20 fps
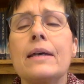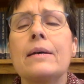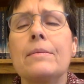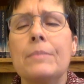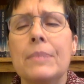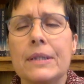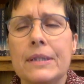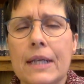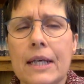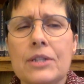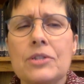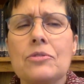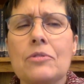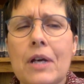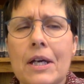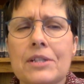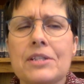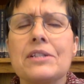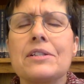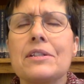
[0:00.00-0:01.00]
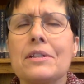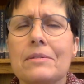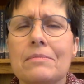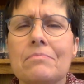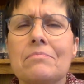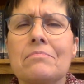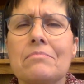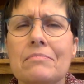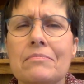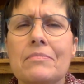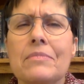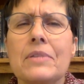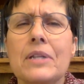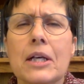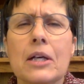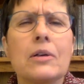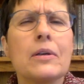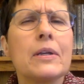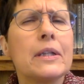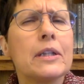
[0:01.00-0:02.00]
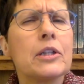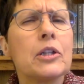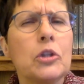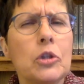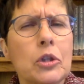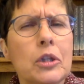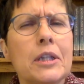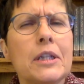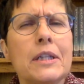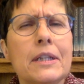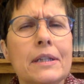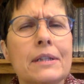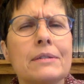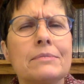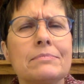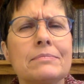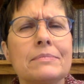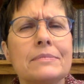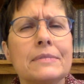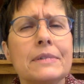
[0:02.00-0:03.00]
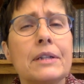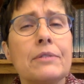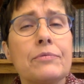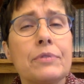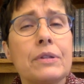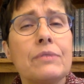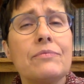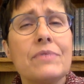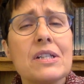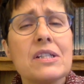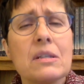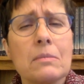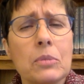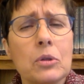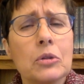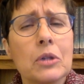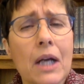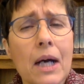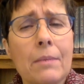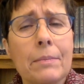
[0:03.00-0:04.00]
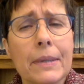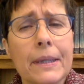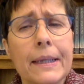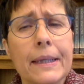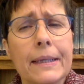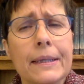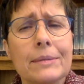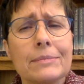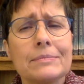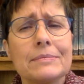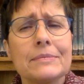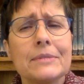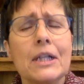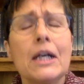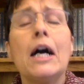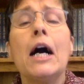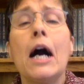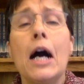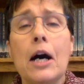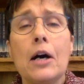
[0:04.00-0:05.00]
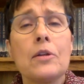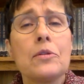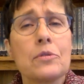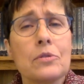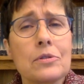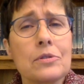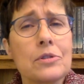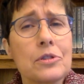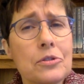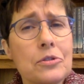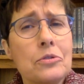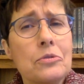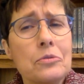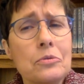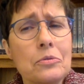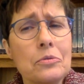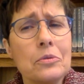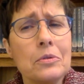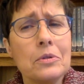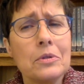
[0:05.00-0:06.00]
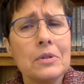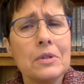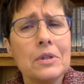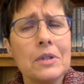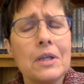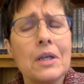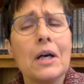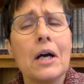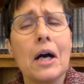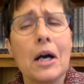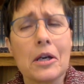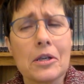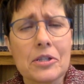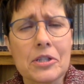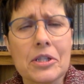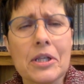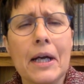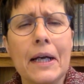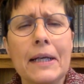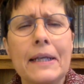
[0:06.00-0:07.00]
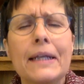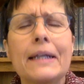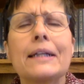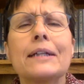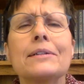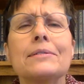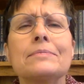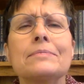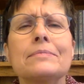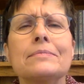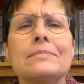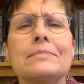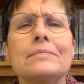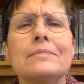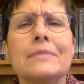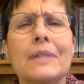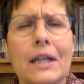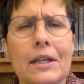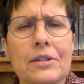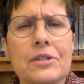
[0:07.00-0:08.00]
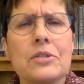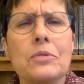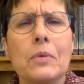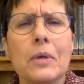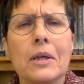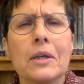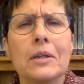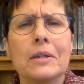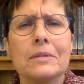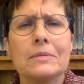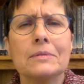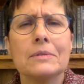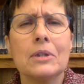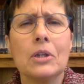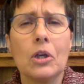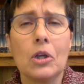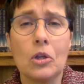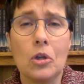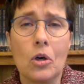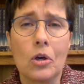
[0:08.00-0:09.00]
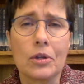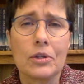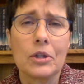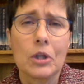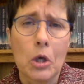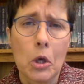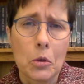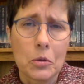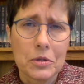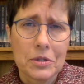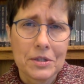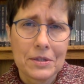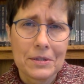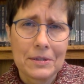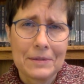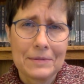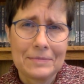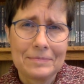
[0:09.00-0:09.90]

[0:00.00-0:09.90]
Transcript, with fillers: But they trust they're in good, if invisible, company. Others, too, are shining elsewhere along the coast.